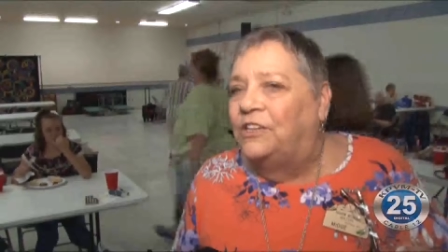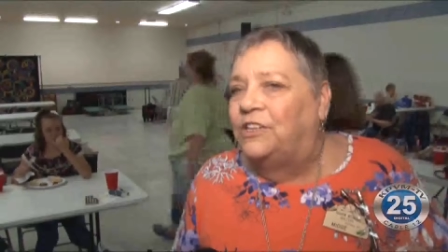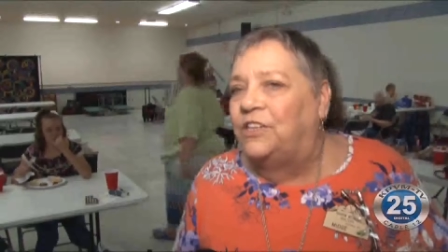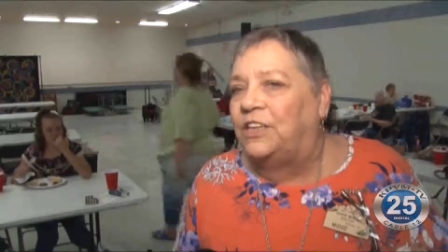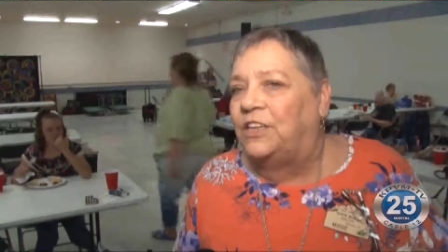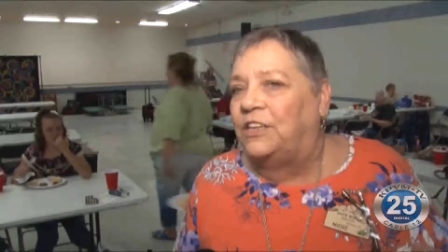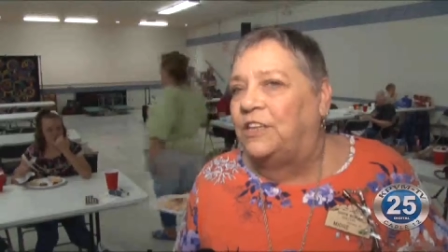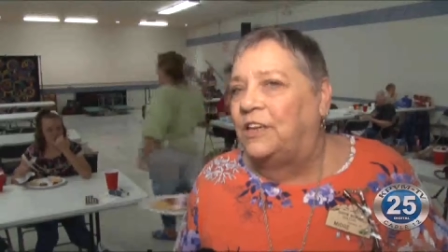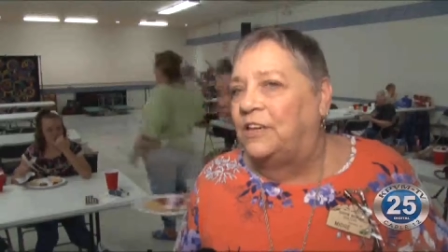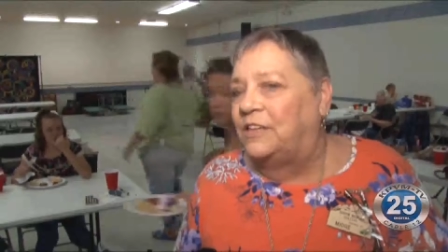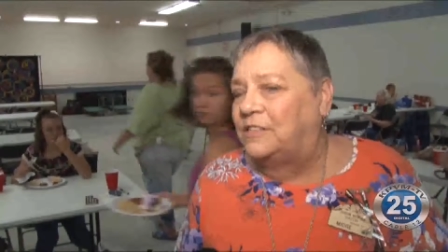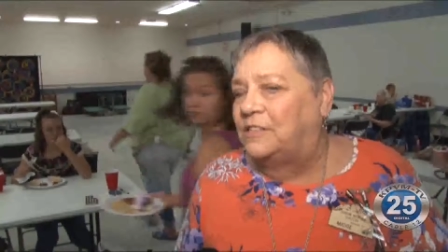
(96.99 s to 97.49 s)

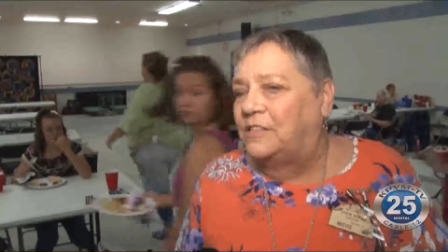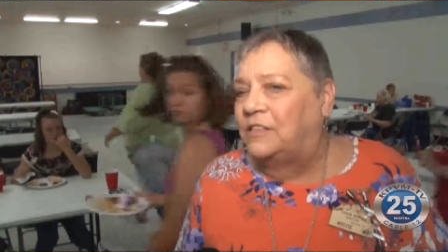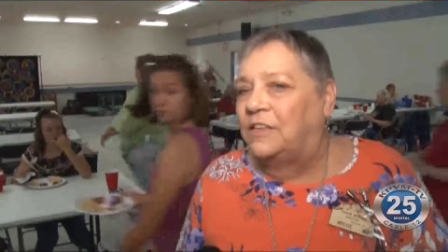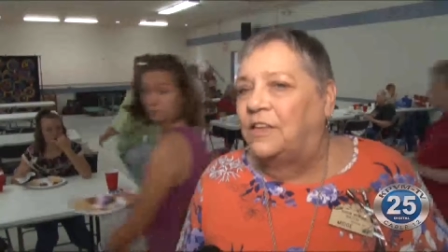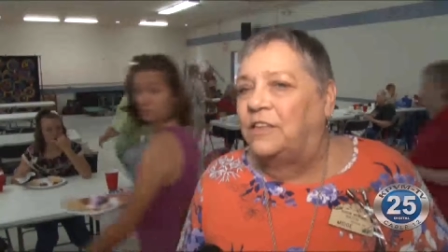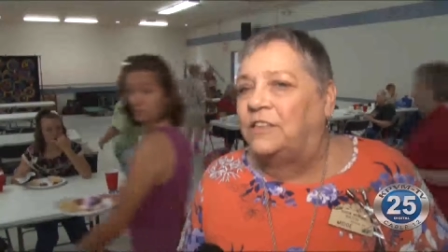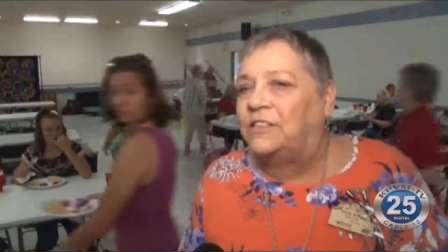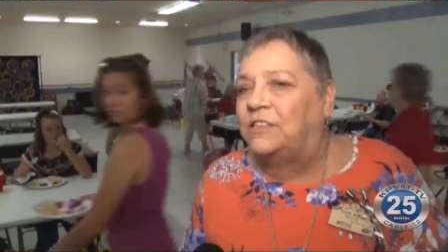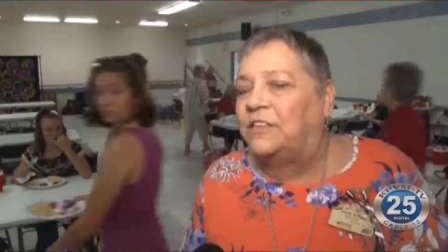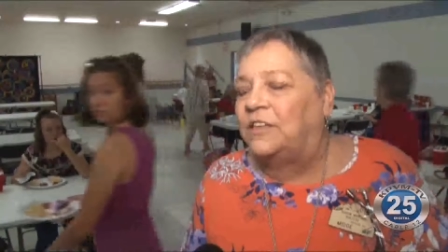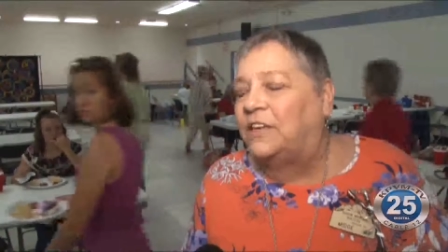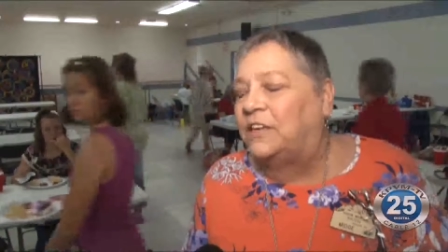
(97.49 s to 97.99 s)
She does it
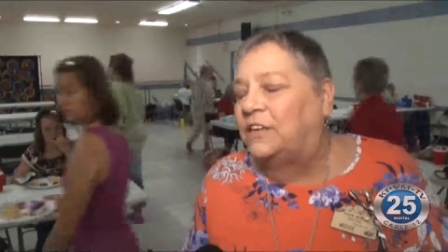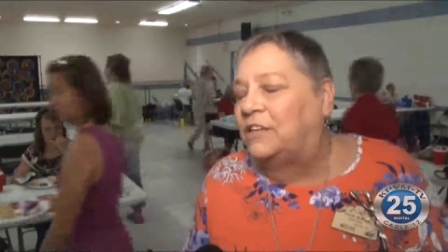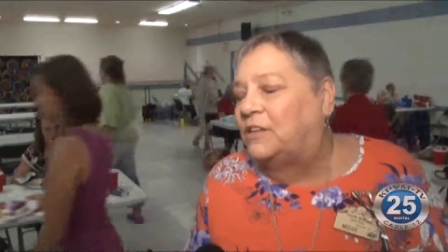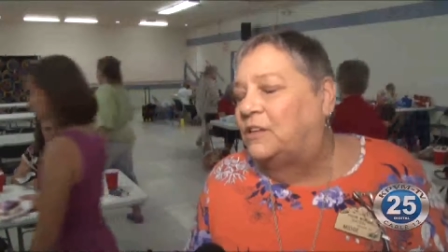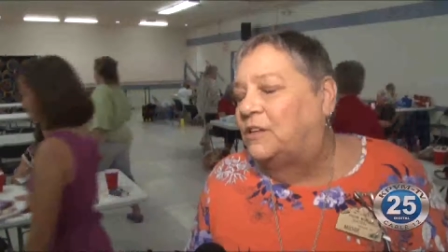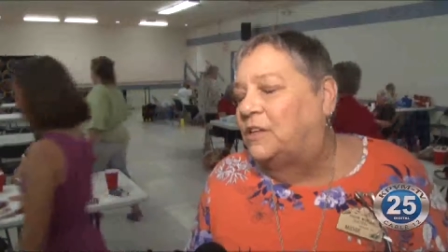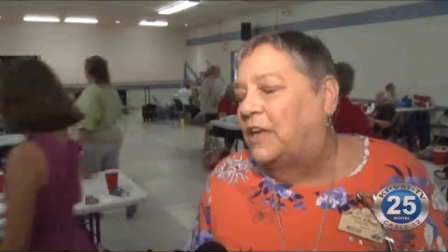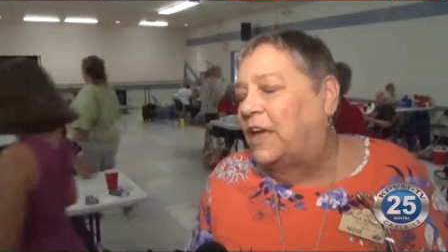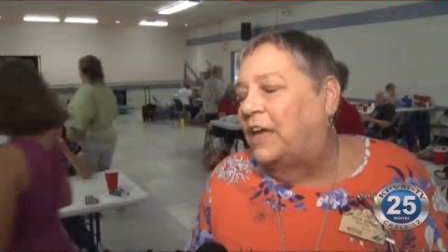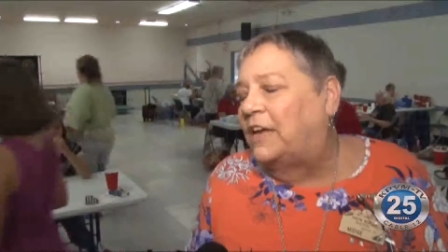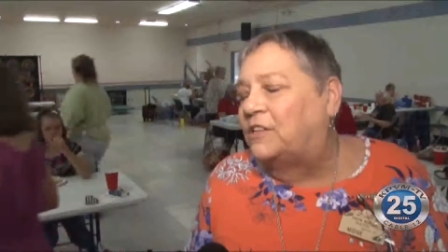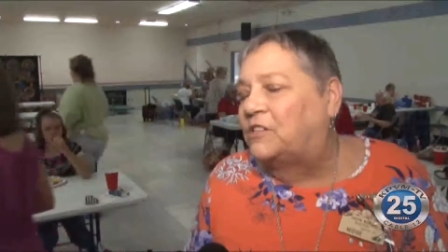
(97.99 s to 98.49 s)
at the
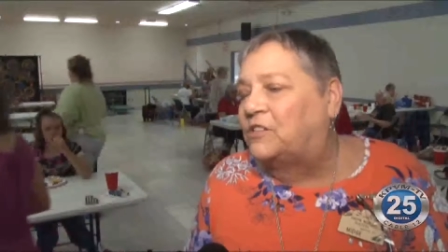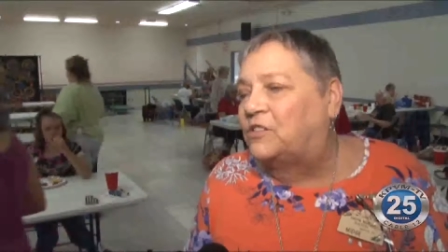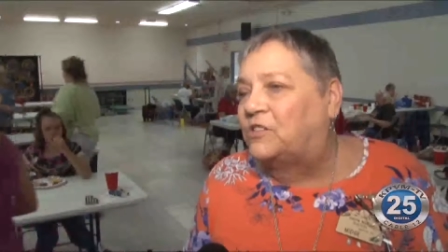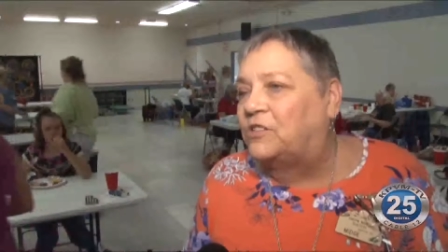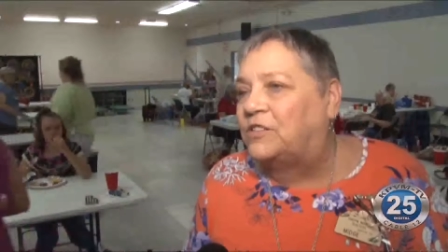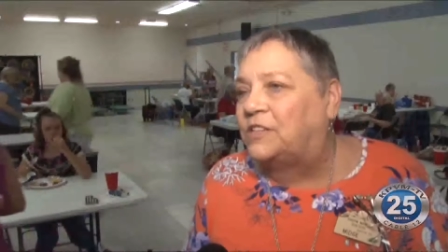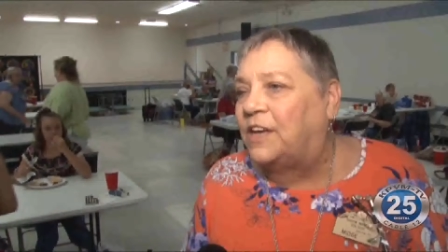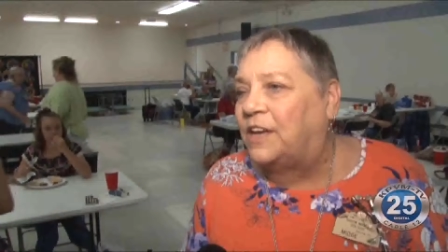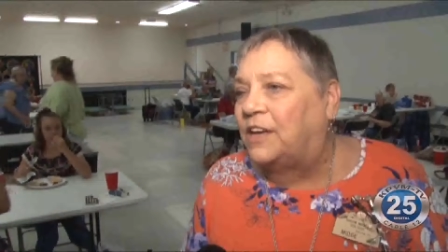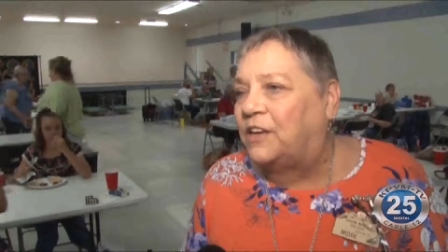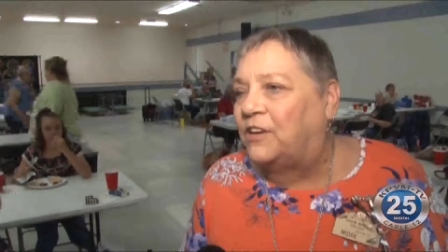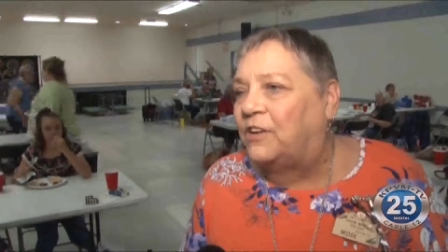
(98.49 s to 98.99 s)
cancer
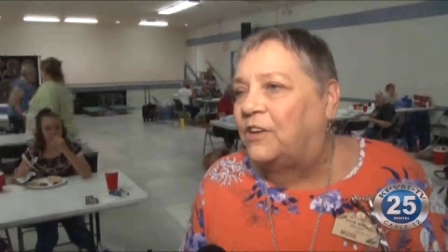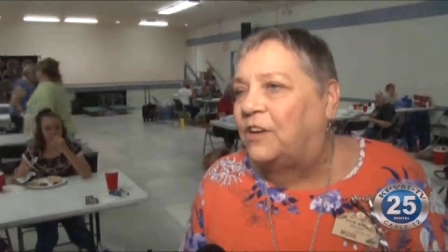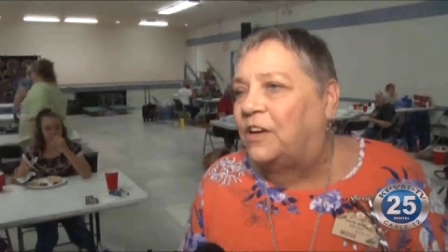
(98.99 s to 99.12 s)
center,